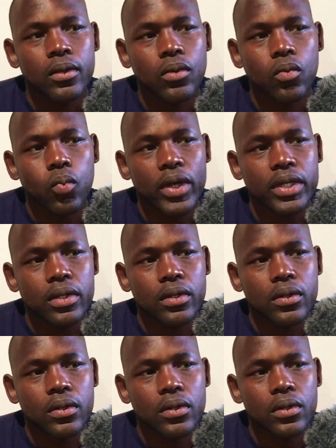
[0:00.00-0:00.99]
when
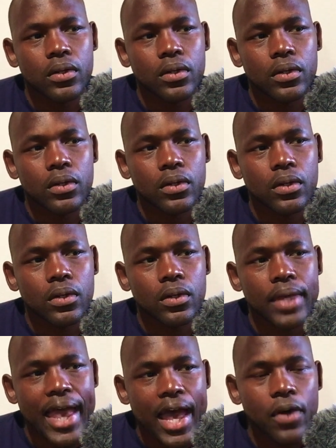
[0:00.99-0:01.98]

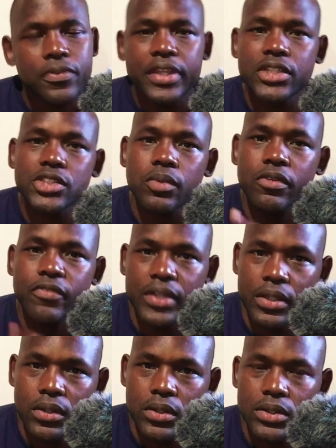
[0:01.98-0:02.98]
how things are
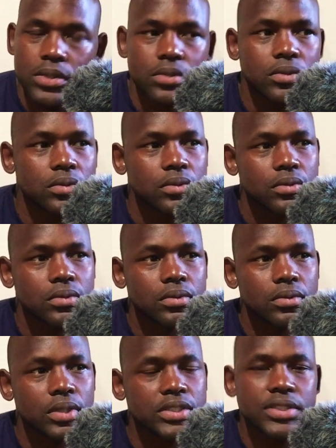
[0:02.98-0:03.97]
revealed,
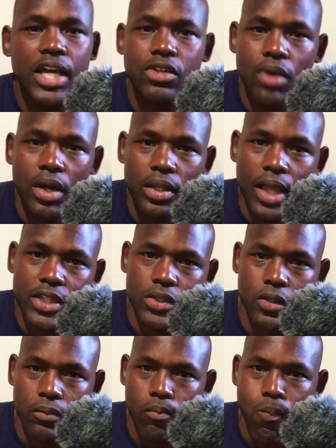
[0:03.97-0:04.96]
it's not chronological.